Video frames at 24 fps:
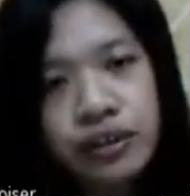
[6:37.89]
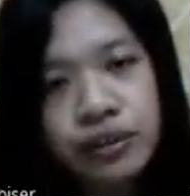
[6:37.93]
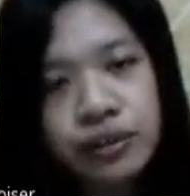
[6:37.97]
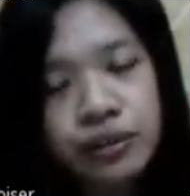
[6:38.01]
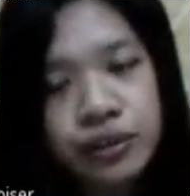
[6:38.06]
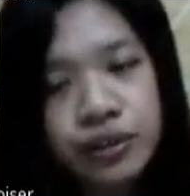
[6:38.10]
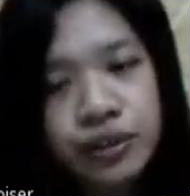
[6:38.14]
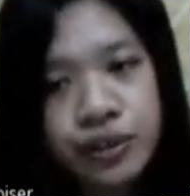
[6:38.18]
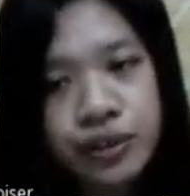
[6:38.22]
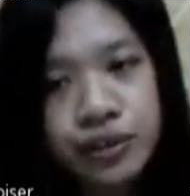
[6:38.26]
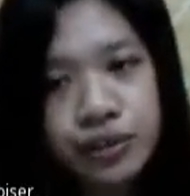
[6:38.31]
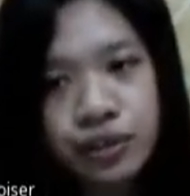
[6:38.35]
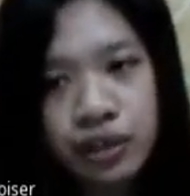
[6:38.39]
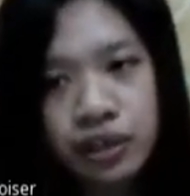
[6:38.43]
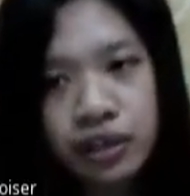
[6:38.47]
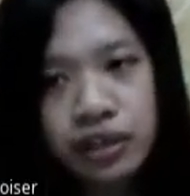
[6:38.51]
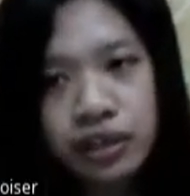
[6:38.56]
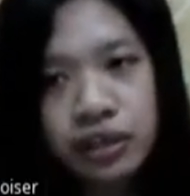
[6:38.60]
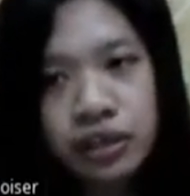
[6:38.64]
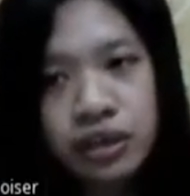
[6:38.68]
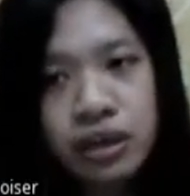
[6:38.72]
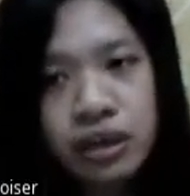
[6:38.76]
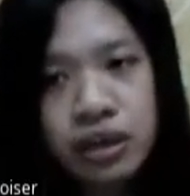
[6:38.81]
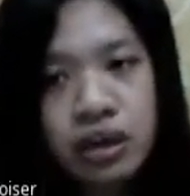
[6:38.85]
to her
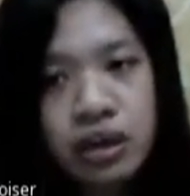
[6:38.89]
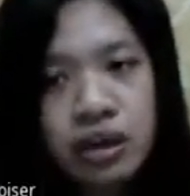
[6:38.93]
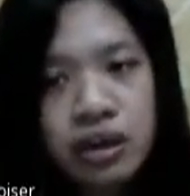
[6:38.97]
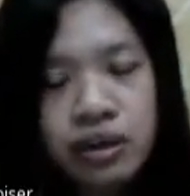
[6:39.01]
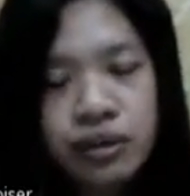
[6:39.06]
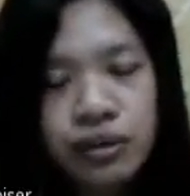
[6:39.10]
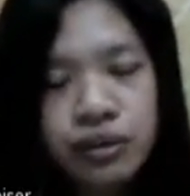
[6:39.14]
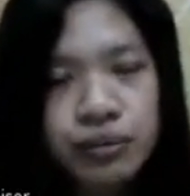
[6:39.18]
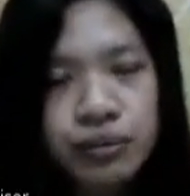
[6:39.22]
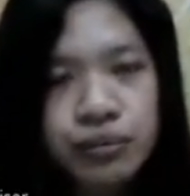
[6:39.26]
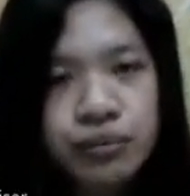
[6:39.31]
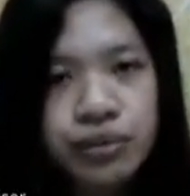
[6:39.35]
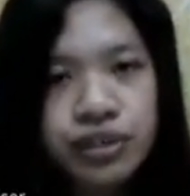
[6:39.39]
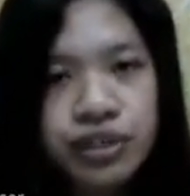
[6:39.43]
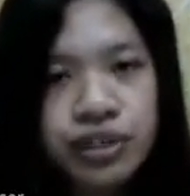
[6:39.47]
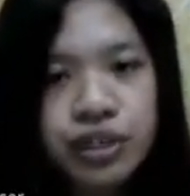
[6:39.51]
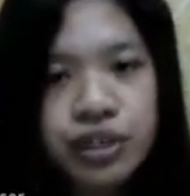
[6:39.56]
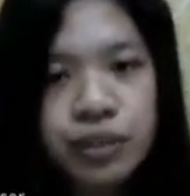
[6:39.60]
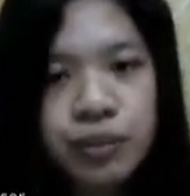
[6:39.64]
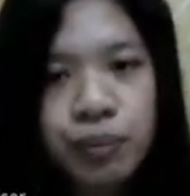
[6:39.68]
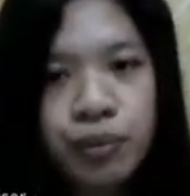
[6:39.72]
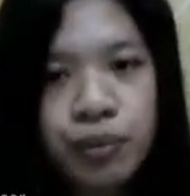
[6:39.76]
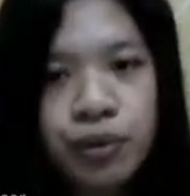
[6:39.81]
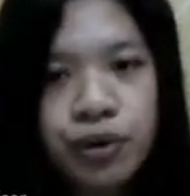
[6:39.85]
son, whom she
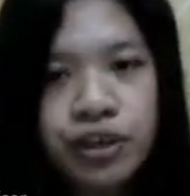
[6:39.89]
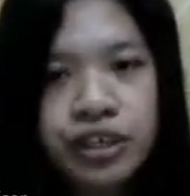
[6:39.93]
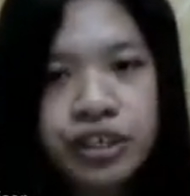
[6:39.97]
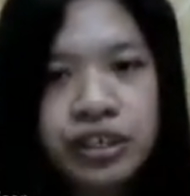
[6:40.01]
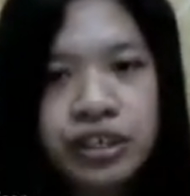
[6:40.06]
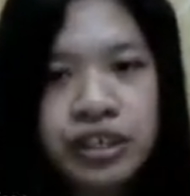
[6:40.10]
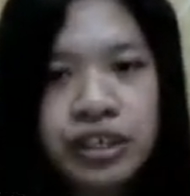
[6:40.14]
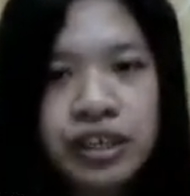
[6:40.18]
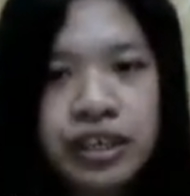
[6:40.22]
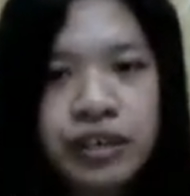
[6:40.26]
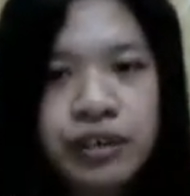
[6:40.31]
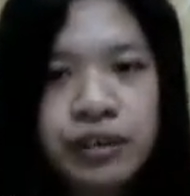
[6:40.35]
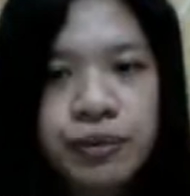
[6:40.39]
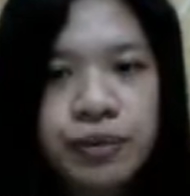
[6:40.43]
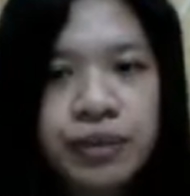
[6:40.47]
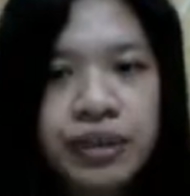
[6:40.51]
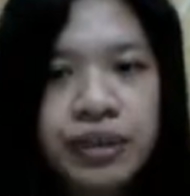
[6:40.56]
supported